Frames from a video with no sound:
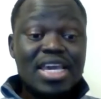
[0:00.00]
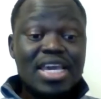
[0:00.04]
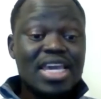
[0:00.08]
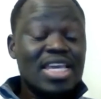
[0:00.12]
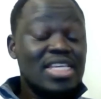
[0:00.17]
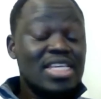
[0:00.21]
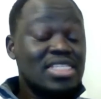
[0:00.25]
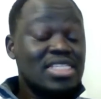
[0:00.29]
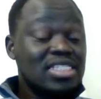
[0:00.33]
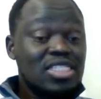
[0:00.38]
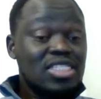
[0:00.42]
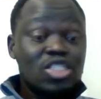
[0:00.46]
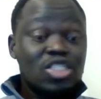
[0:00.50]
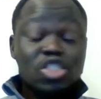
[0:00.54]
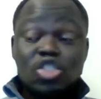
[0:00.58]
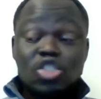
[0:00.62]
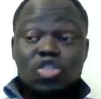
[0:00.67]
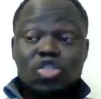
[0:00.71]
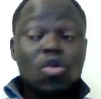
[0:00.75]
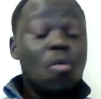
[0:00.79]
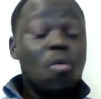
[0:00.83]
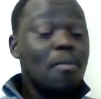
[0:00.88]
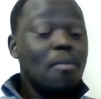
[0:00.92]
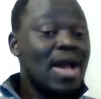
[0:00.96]
It's
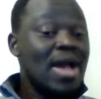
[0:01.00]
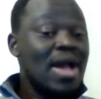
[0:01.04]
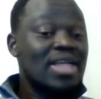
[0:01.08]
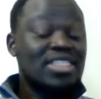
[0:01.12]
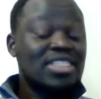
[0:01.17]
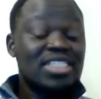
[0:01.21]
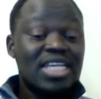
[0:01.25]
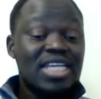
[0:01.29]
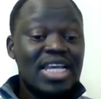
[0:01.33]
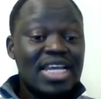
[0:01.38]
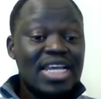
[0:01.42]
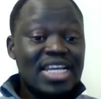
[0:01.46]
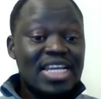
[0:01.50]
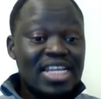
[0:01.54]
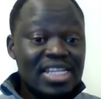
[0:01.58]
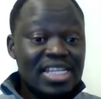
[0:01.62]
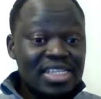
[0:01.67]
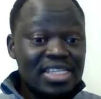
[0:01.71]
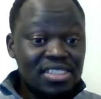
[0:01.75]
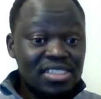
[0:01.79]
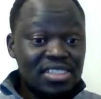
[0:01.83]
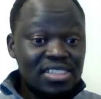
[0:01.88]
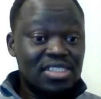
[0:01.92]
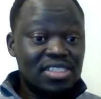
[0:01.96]
so much
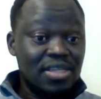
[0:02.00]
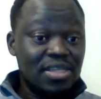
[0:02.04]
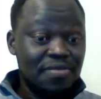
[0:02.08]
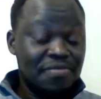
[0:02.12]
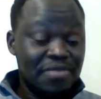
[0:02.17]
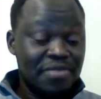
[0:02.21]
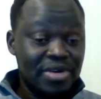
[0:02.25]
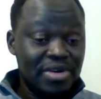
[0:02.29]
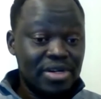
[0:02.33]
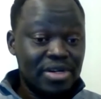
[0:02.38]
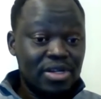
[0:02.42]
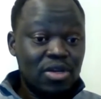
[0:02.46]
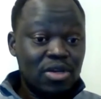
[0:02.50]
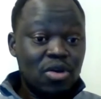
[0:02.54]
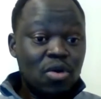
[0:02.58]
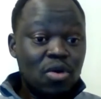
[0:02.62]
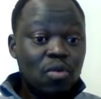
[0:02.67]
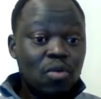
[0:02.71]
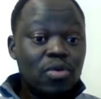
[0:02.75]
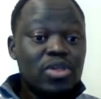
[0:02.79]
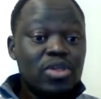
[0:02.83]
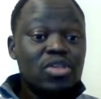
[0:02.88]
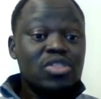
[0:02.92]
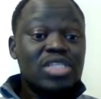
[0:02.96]
different.
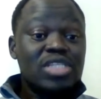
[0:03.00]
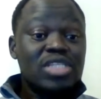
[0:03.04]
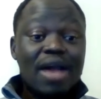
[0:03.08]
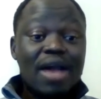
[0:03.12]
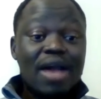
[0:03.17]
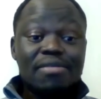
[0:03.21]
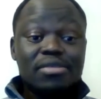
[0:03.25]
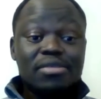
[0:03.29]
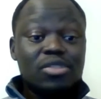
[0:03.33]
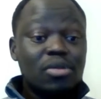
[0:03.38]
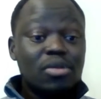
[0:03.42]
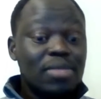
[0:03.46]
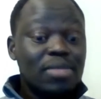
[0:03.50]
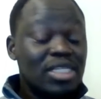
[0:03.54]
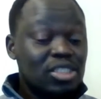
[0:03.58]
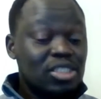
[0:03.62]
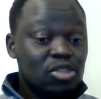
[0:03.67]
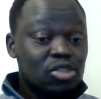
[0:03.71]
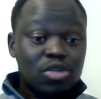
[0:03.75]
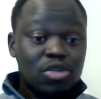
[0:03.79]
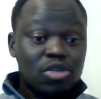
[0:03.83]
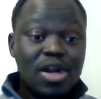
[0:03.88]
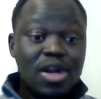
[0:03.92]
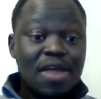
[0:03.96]
We used to have so
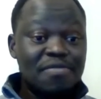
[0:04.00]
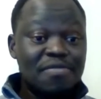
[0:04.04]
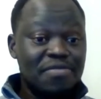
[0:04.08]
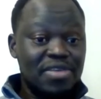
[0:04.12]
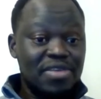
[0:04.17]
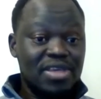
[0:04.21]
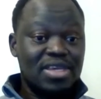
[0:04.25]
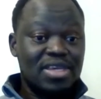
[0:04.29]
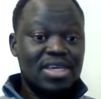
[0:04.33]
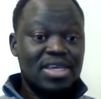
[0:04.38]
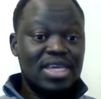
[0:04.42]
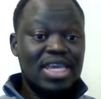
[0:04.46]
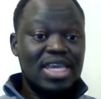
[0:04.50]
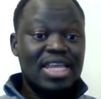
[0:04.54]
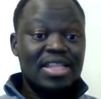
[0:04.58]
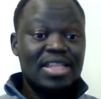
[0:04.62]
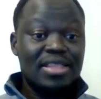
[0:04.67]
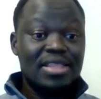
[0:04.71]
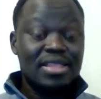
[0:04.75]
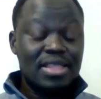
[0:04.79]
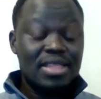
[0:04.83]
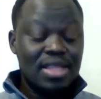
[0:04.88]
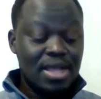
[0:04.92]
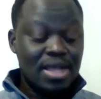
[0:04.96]
much traffic
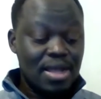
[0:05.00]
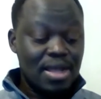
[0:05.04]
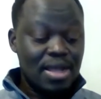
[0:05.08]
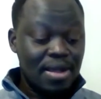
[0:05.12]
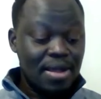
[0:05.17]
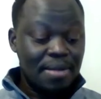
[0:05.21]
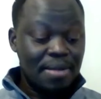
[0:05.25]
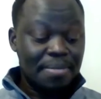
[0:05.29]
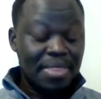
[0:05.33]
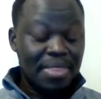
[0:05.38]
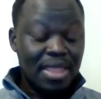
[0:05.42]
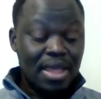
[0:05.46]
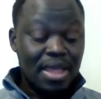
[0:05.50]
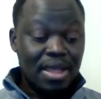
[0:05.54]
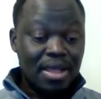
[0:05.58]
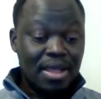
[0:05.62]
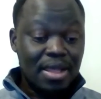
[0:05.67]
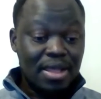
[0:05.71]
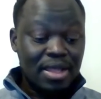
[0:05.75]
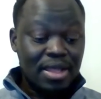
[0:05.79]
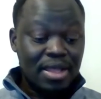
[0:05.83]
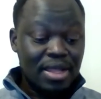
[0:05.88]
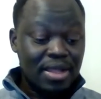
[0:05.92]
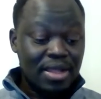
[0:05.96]
in
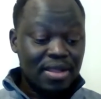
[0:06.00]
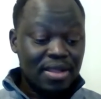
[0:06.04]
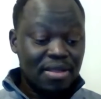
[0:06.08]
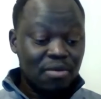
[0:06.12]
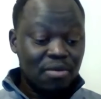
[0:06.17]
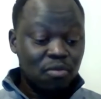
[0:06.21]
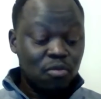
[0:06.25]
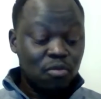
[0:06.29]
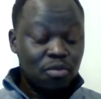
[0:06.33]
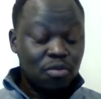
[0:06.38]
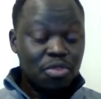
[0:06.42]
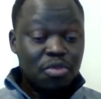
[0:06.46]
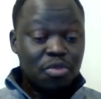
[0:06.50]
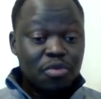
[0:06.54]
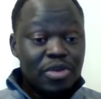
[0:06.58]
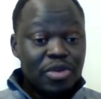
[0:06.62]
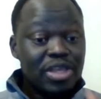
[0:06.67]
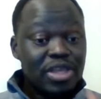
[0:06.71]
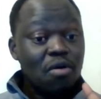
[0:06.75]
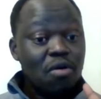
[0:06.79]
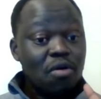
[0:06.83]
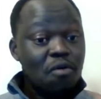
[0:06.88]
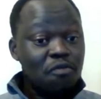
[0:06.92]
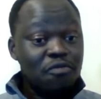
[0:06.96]

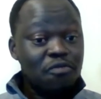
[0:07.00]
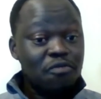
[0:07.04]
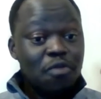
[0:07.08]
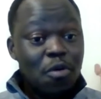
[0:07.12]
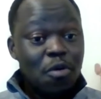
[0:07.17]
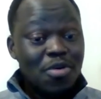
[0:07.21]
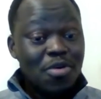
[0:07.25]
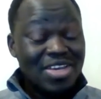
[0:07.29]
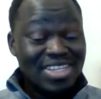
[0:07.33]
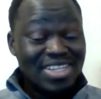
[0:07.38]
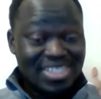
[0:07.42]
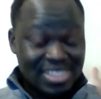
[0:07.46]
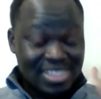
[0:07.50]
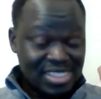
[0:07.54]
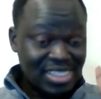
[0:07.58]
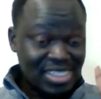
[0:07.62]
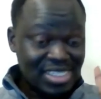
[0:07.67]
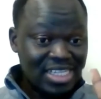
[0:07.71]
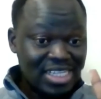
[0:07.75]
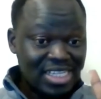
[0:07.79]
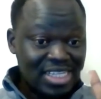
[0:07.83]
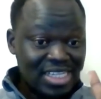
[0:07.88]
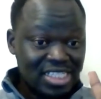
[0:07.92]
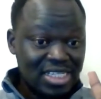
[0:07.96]
3 or 4
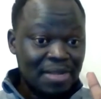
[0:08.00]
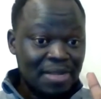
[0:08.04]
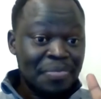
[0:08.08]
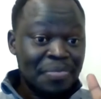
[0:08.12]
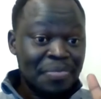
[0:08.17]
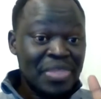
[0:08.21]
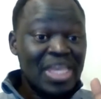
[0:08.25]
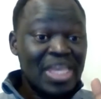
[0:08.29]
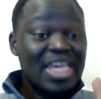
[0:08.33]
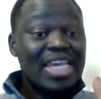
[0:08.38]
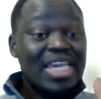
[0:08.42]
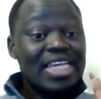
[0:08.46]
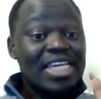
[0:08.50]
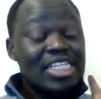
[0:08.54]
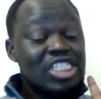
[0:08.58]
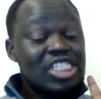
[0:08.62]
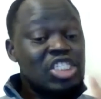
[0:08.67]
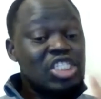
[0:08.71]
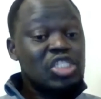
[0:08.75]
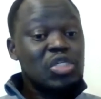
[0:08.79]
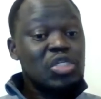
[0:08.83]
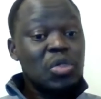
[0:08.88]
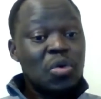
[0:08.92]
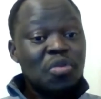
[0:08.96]
intersections.
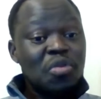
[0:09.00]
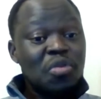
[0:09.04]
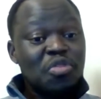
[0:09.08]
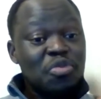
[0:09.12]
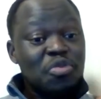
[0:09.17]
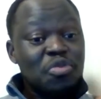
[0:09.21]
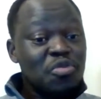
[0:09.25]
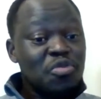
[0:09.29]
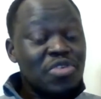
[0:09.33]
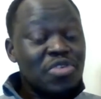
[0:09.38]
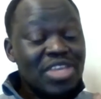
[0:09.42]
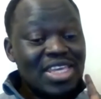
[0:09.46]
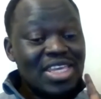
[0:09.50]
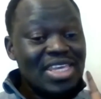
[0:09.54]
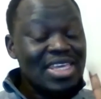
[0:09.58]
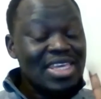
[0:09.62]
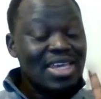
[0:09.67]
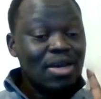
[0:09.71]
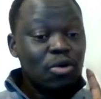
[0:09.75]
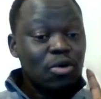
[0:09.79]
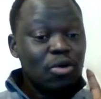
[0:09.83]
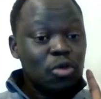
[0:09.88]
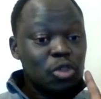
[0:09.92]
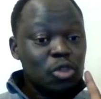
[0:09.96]
It took
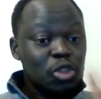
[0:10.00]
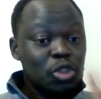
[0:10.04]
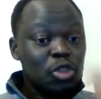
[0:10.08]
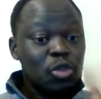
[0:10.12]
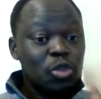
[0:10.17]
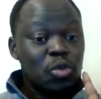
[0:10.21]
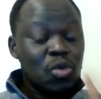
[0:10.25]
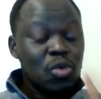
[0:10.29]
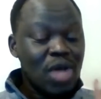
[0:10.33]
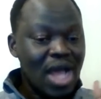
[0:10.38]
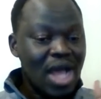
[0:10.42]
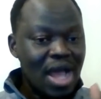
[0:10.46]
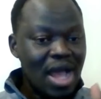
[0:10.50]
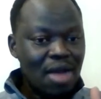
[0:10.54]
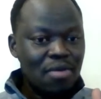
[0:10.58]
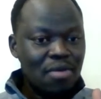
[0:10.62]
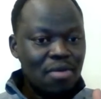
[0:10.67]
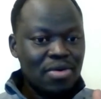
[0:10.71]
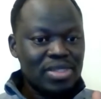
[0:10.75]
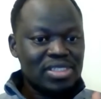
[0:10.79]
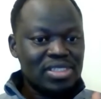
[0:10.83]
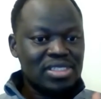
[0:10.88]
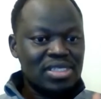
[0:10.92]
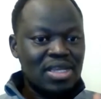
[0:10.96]
3 or 2
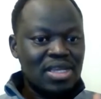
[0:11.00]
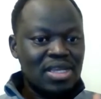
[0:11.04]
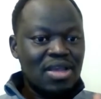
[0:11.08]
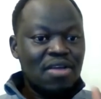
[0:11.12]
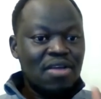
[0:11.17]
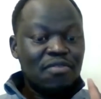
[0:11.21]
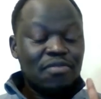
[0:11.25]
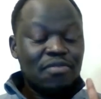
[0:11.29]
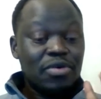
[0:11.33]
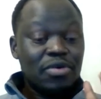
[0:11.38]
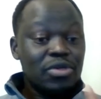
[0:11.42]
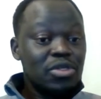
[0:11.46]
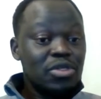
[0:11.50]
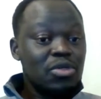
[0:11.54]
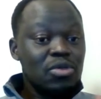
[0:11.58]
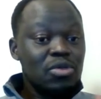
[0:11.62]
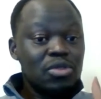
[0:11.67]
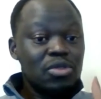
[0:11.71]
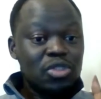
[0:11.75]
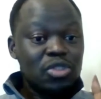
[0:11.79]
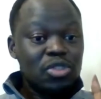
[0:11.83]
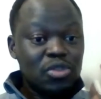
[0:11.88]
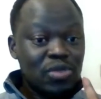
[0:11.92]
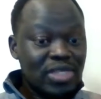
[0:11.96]
hours for
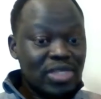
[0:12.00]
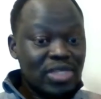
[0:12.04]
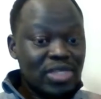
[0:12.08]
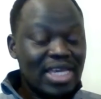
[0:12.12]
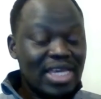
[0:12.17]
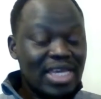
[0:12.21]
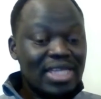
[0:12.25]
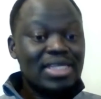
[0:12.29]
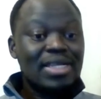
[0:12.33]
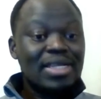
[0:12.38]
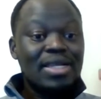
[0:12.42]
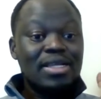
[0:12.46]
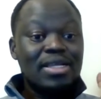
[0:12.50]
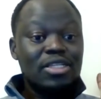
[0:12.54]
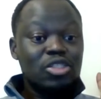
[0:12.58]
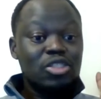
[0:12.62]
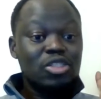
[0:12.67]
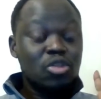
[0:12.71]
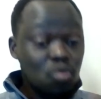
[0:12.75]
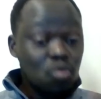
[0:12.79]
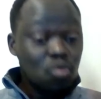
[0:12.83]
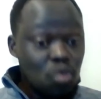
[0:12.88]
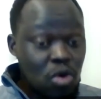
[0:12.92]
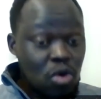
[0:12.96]
you to get
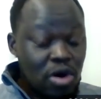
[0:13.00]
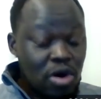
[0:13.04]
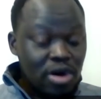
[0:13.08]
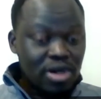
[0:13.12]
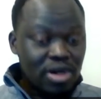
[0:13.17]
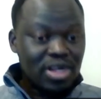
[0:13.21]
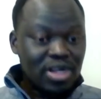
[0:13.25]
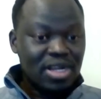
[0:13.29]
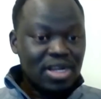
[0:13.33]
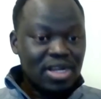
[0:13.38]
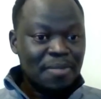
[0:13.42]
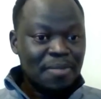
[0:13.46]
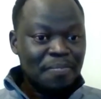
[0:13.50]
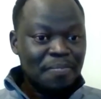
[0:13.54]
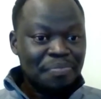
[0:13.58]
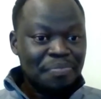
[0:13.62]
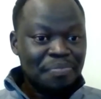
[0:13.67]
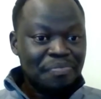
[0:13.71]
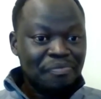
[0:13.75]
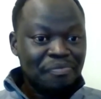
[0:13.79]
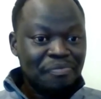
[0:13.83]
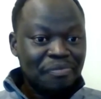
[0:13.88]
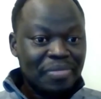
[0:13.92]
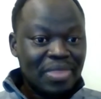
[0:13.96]
to work
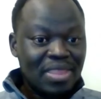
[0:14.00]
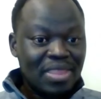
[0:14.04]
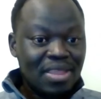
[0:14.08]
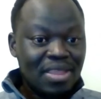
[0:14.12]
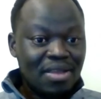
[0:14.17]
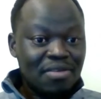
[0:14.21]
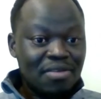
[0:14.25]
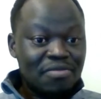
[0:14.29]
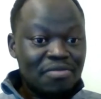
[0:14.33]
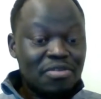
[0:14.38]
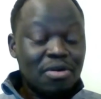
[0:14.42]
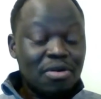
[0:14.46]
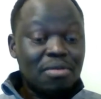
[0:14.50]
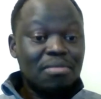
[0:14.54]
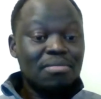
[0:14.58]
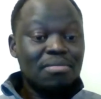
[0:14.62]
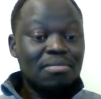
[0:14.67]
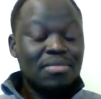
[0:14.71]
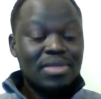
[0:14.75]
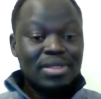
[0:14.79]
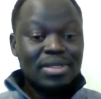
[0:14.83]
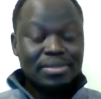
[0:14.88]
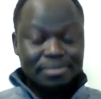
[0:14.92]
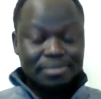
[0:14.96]
from